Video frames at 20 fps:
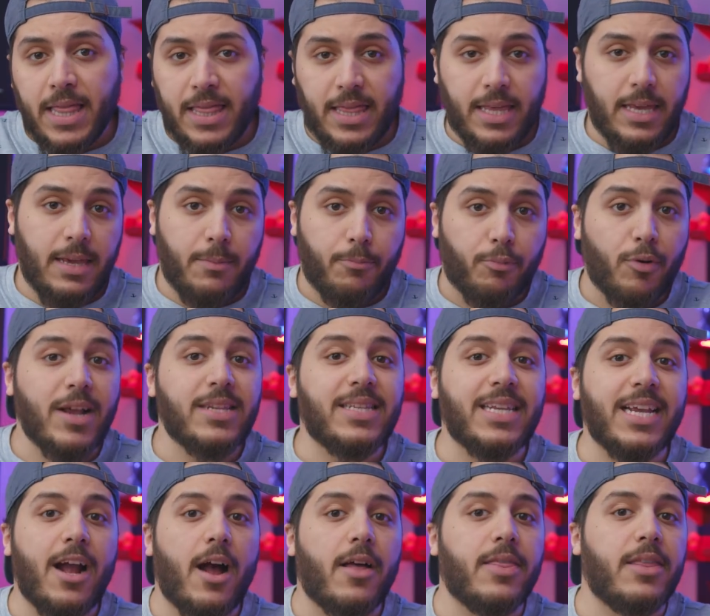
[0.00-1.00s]
The
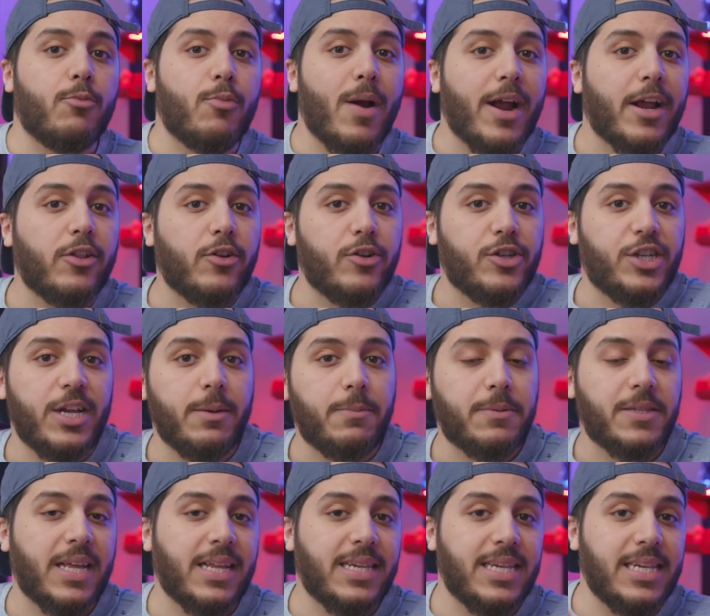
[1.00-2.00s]
pricing on the regular
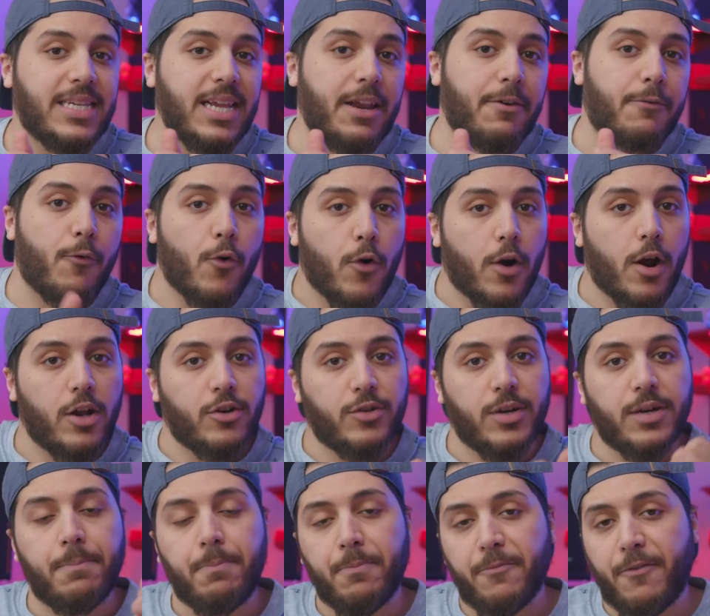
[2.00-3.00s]
chips like the ten four
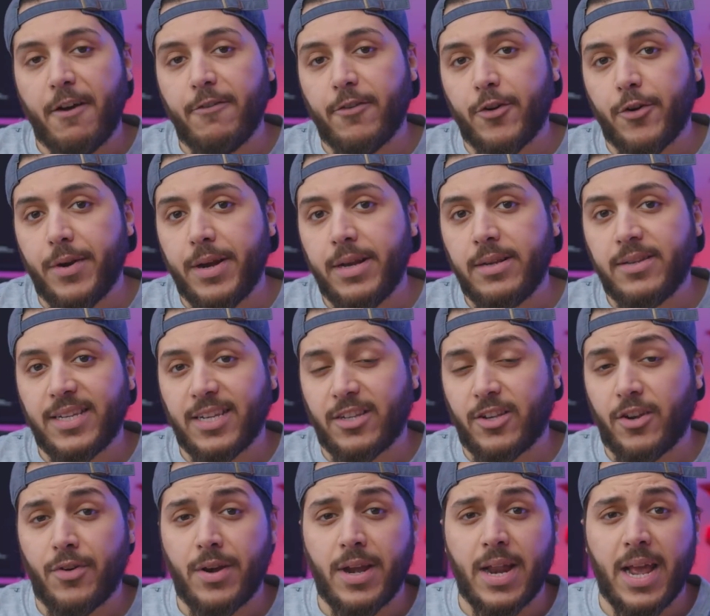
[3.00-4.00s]
hundred, five hundred,
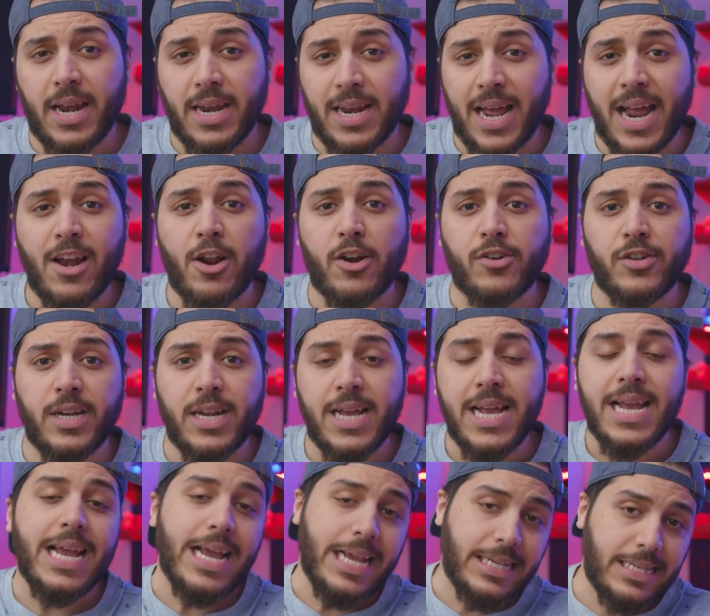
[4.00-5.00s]
six hundred, and nine hundred
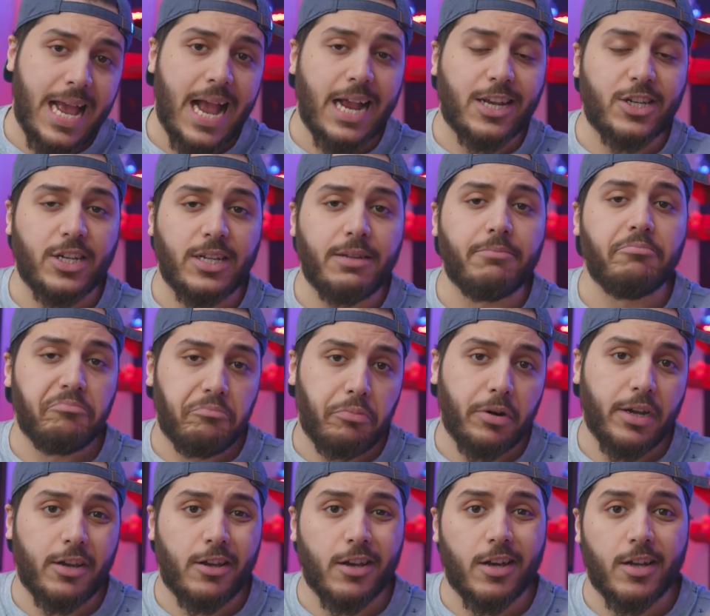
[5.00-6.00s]
is actually
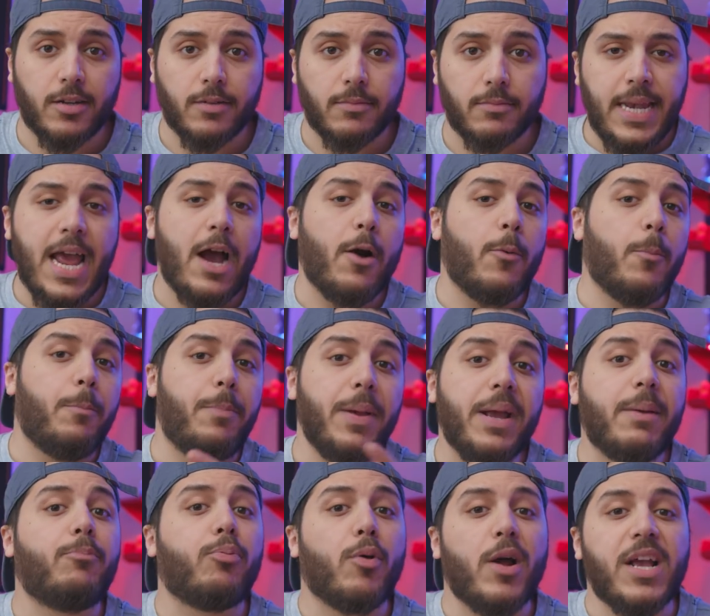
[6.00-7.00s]
pretty good. Now,
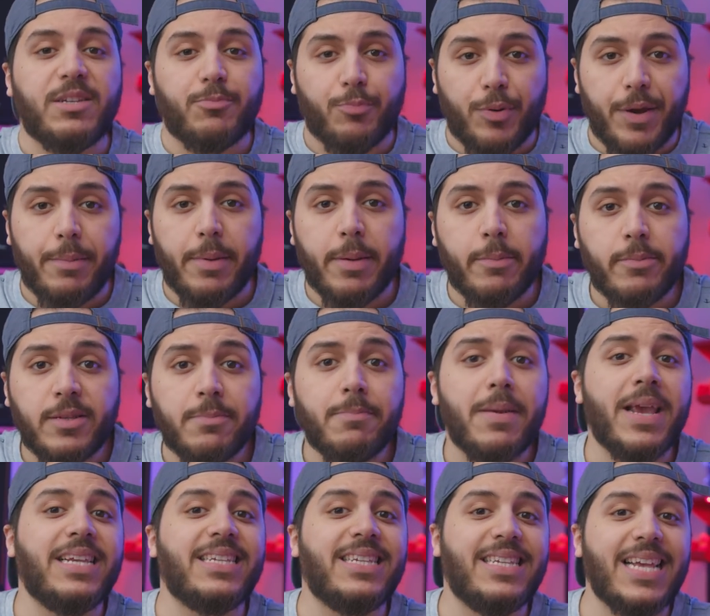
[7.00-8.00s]
big price premiums
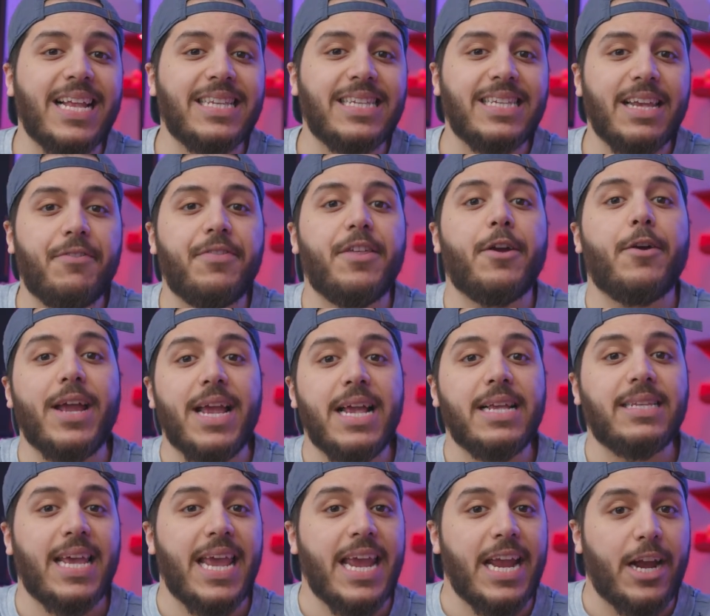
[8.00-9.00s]
make sense if there
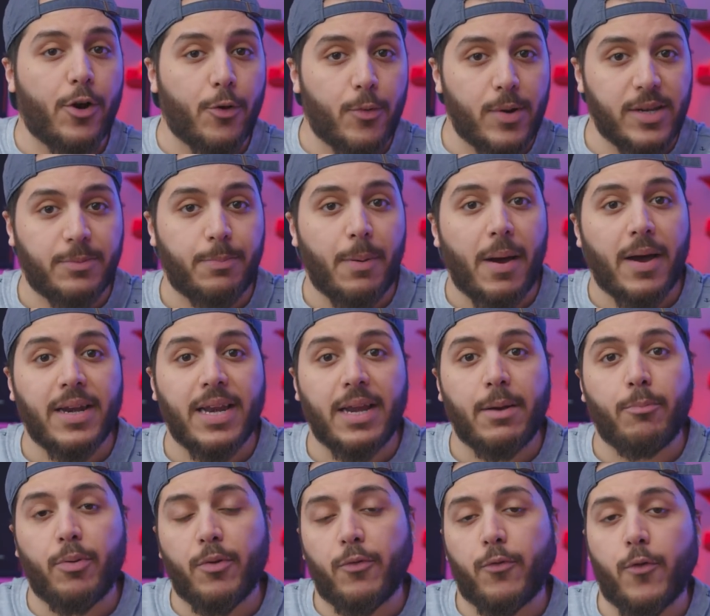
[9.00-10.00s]
is a
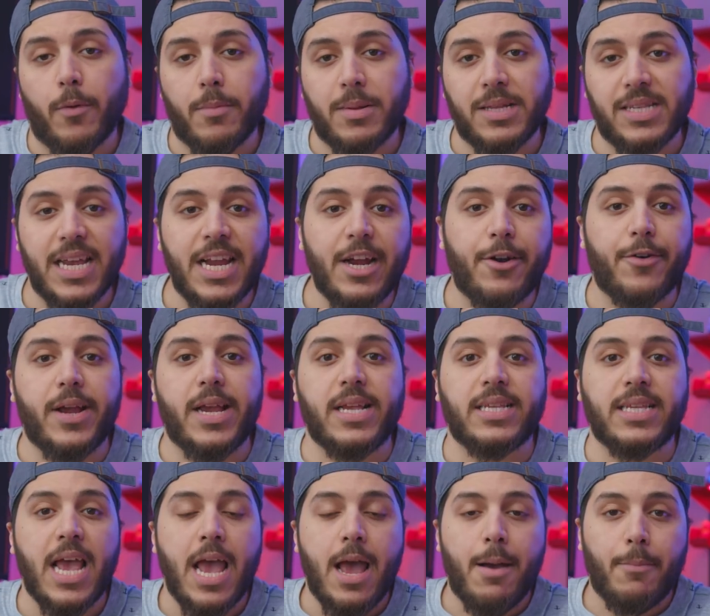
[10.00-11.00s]
corresponding performance
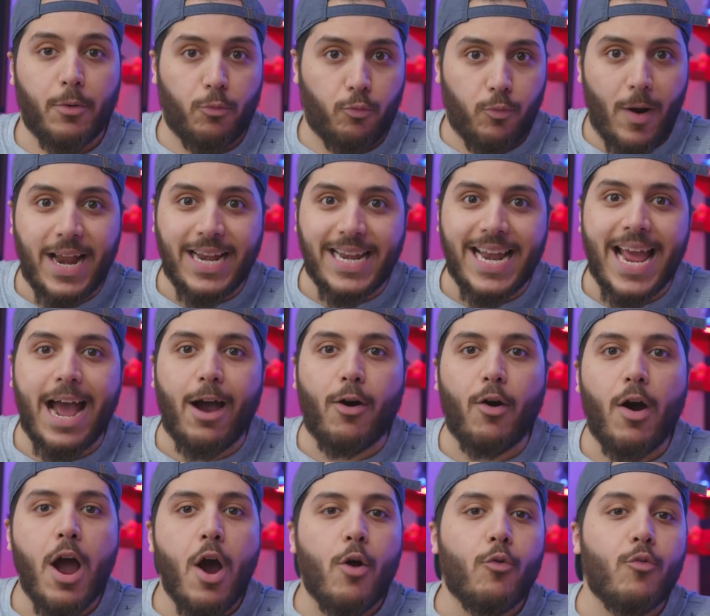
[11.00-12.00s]
increase, but right
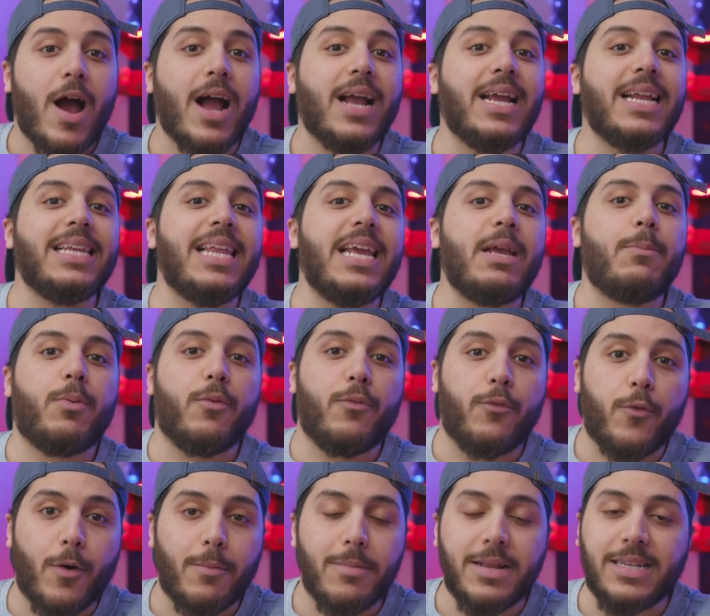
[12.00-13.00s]
now, Rocket Lake
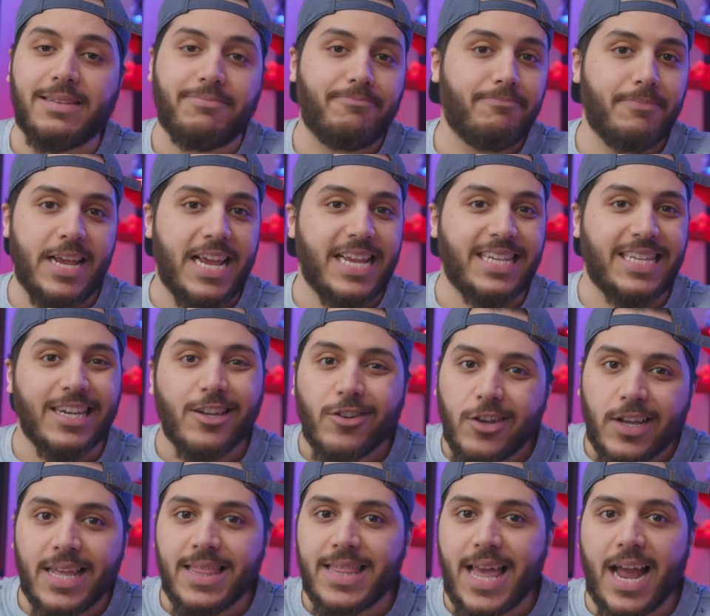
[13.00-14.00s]
performance isn't
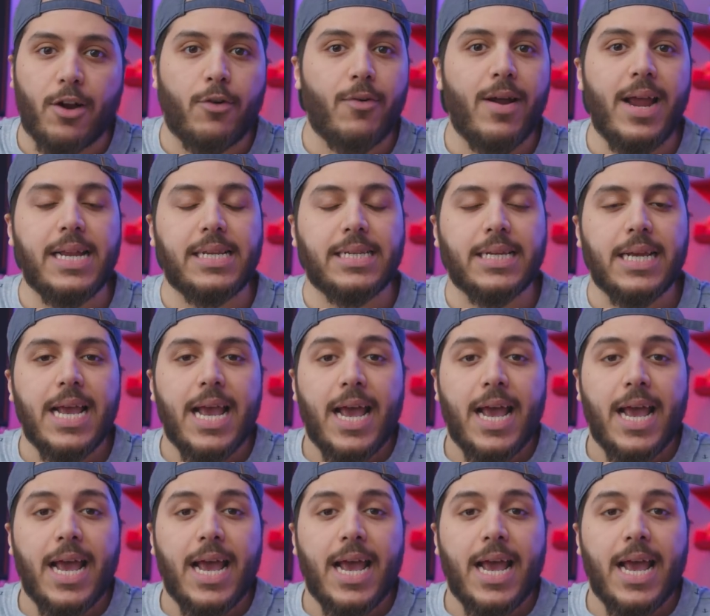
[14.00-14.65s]
looking that great.